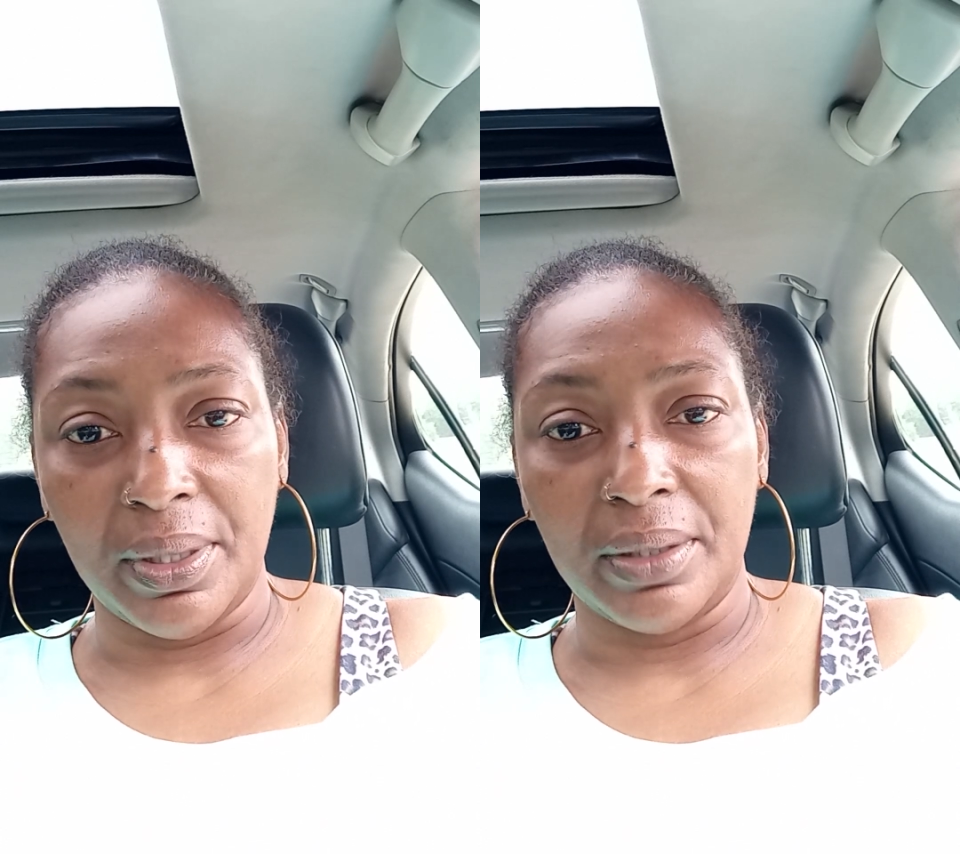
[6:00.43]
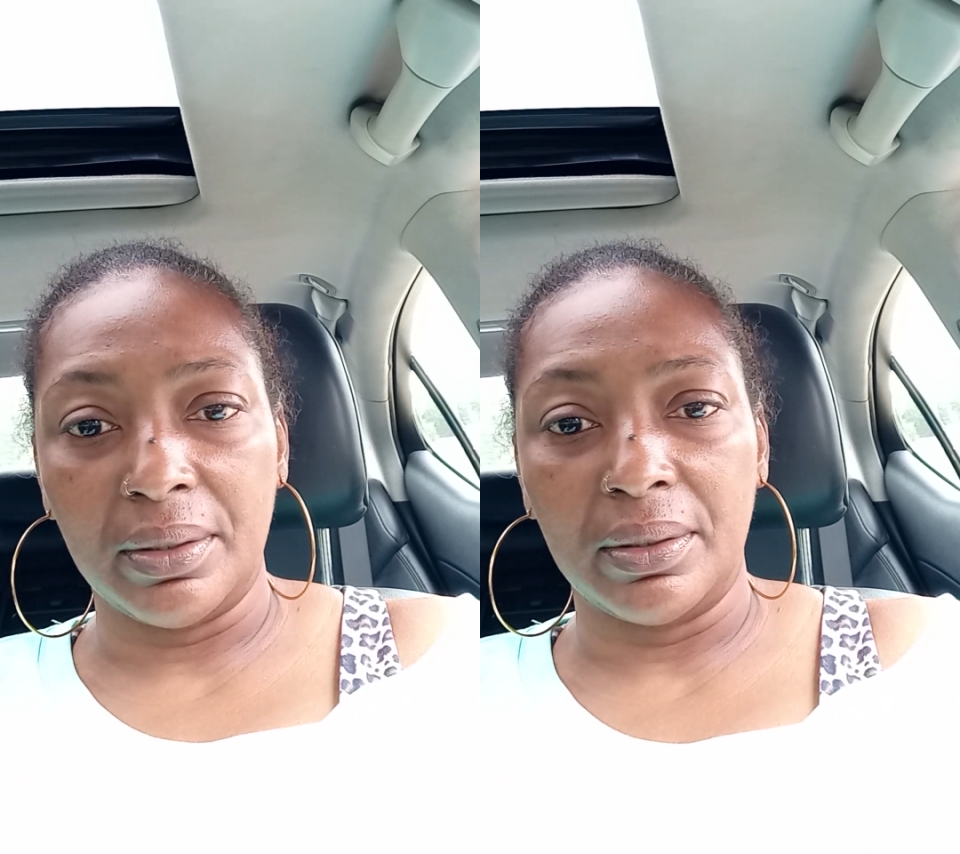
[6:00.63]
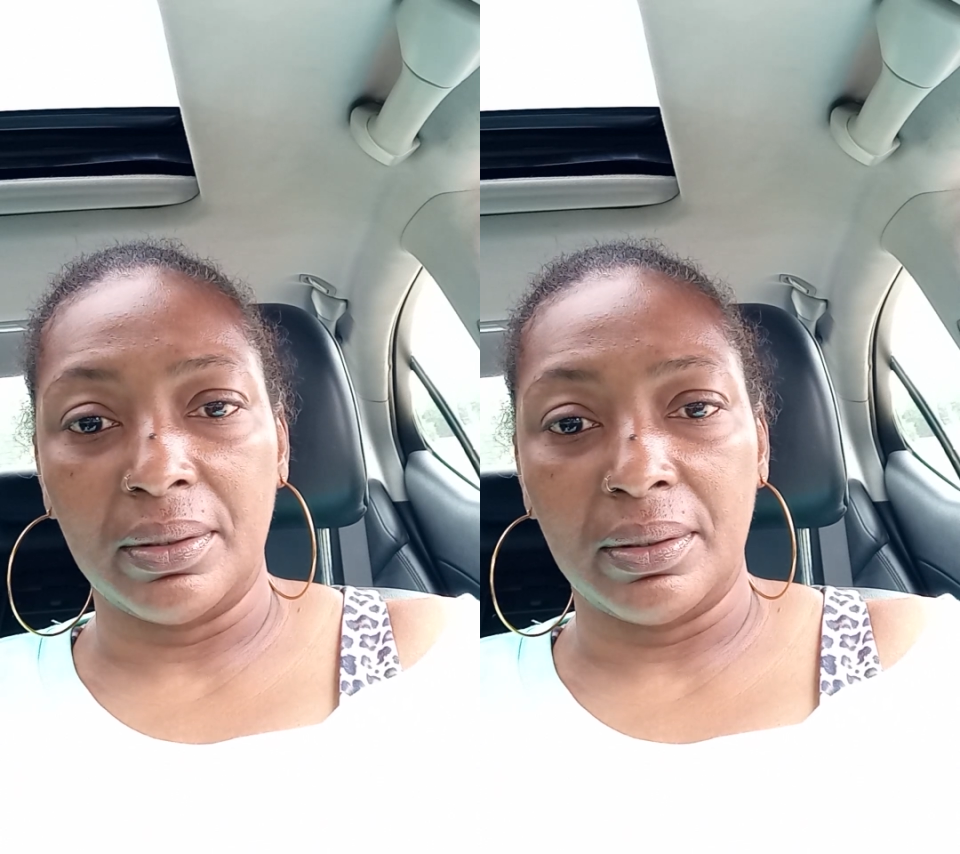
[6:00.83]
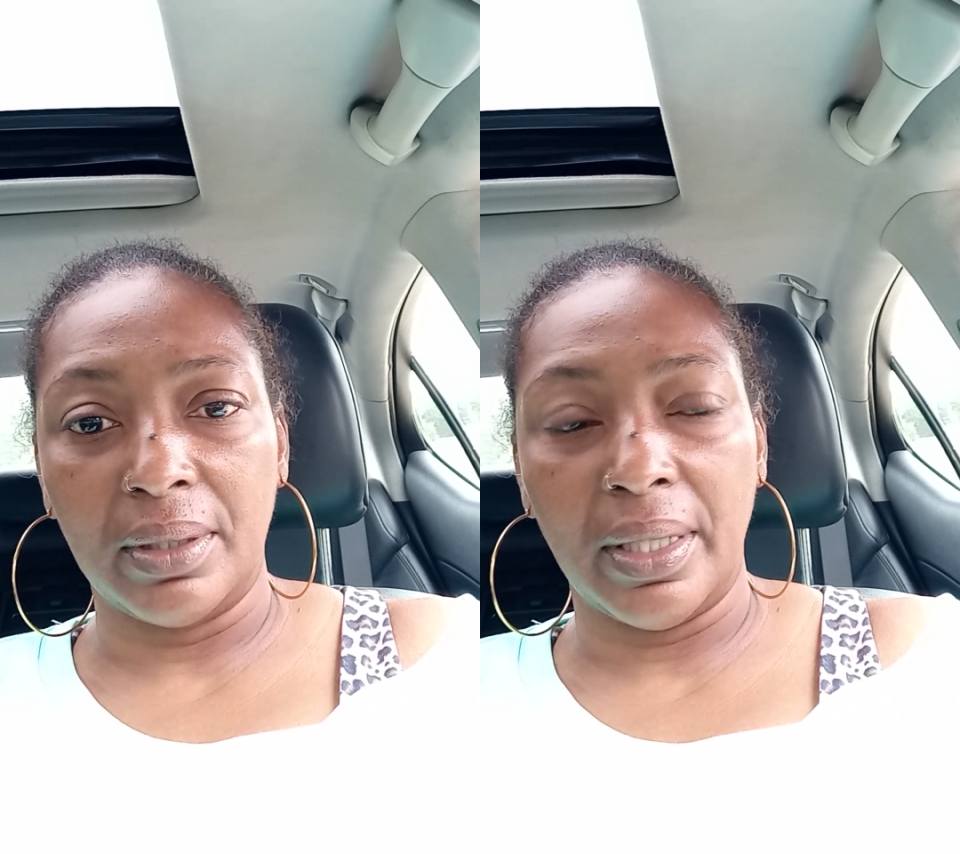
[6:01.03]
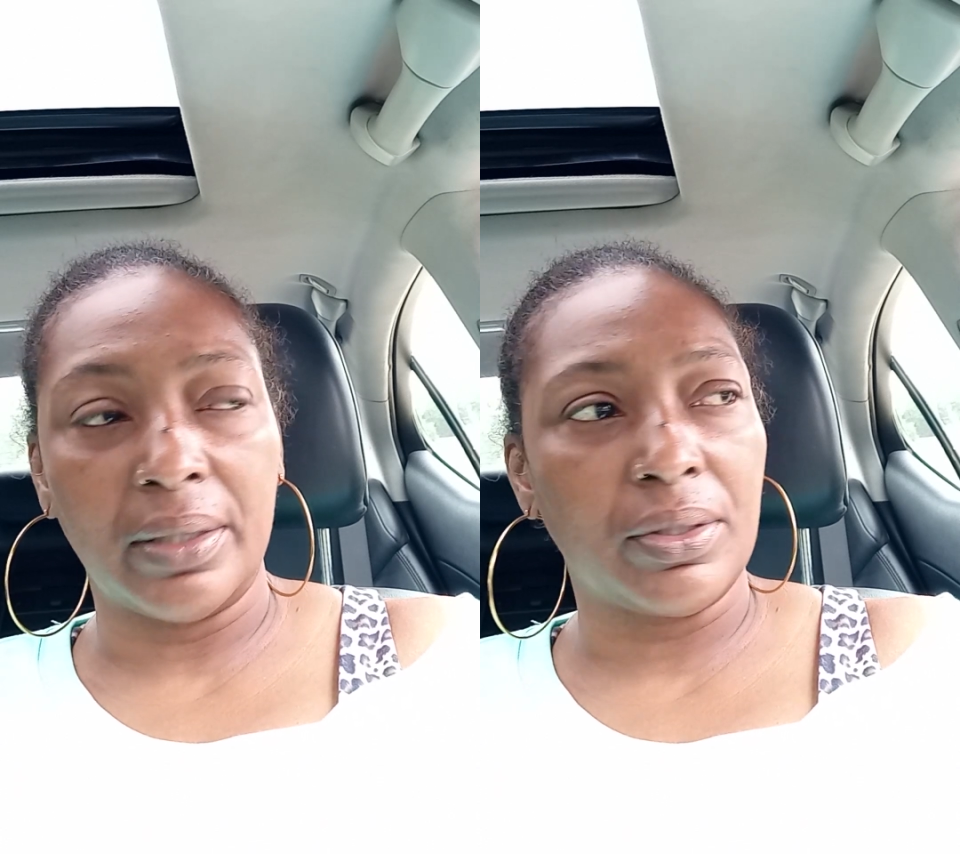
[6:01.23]
it.
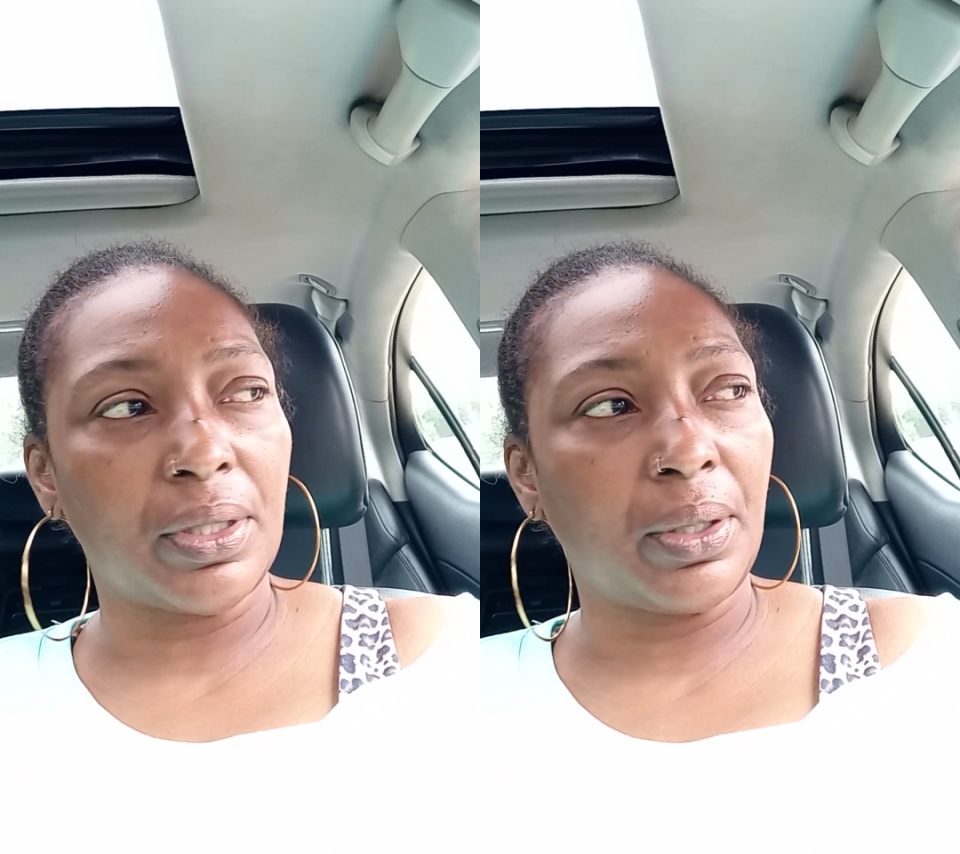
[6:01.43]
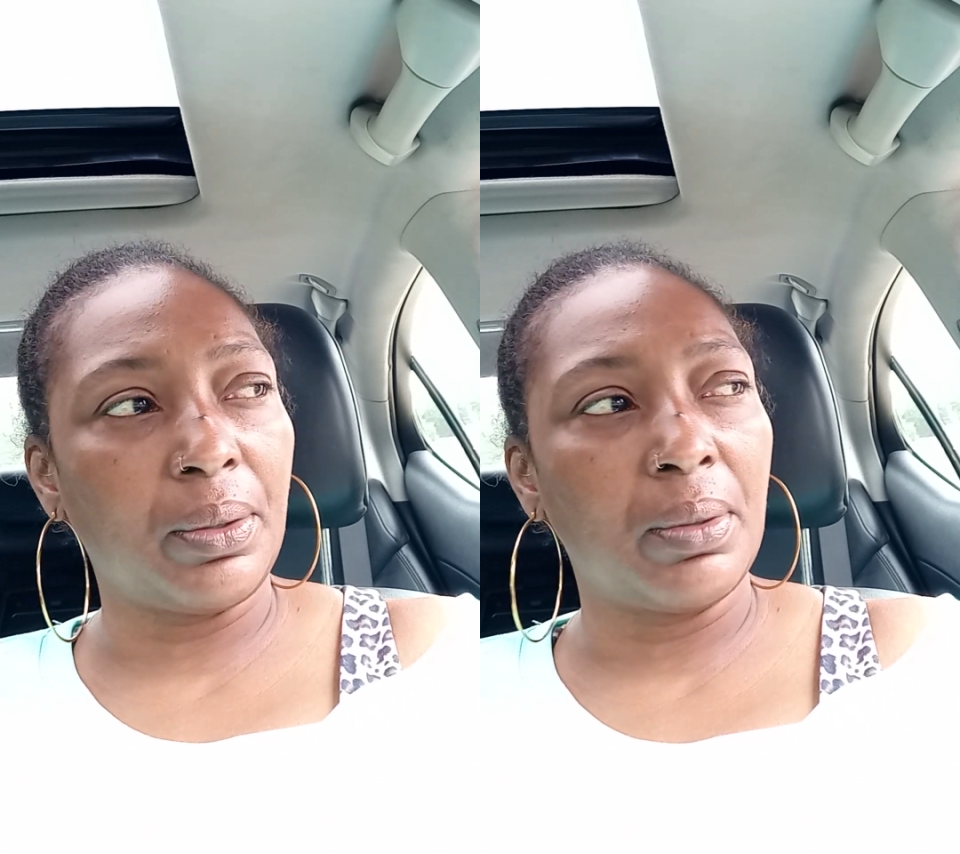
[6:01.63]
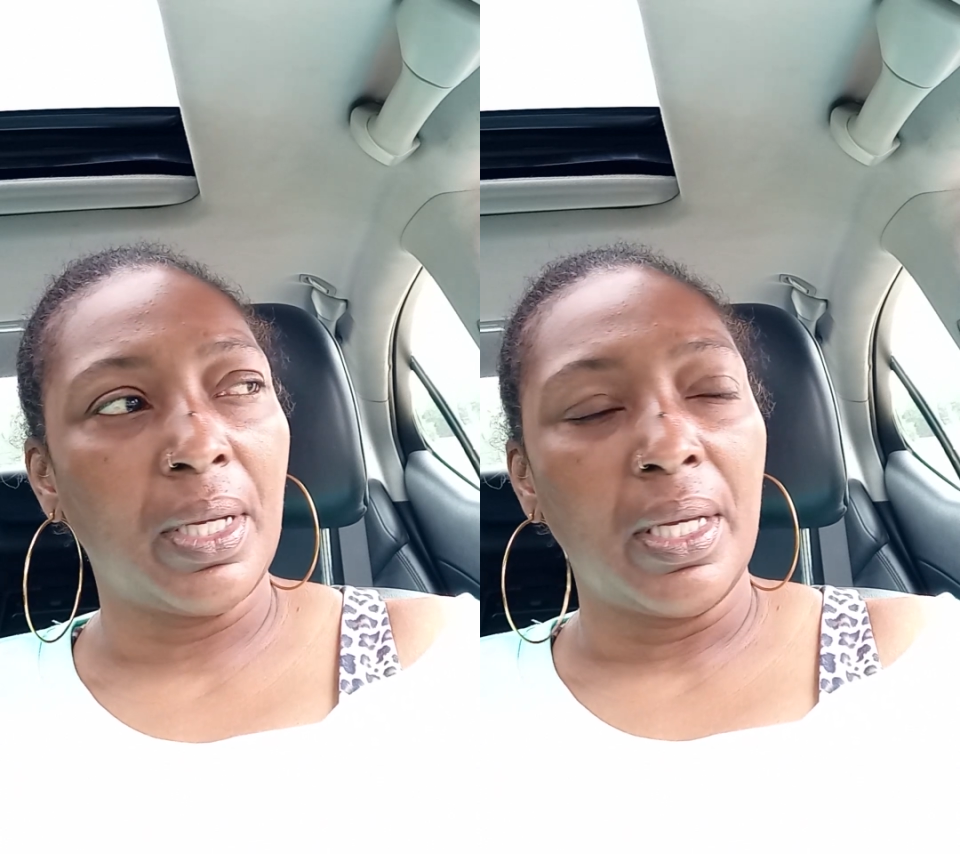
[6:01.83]
And so